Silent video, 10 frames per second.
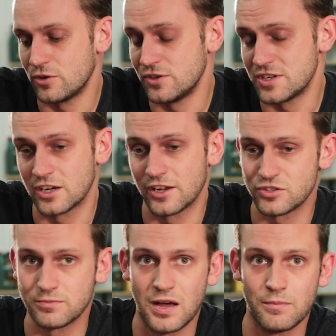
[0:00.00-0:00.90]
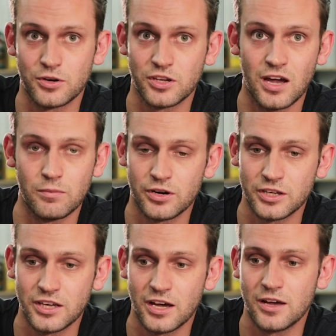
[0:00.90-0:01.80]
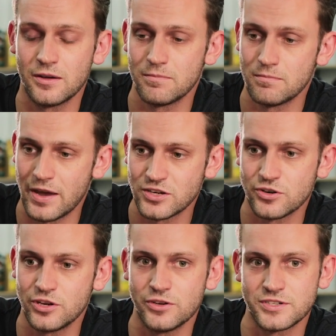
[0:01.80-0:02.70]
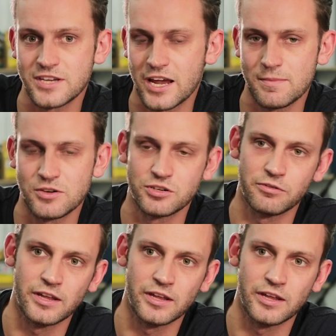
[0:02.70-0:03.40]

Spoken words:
you're using an electric pump on a carbureted car, make sure you use a tachymetric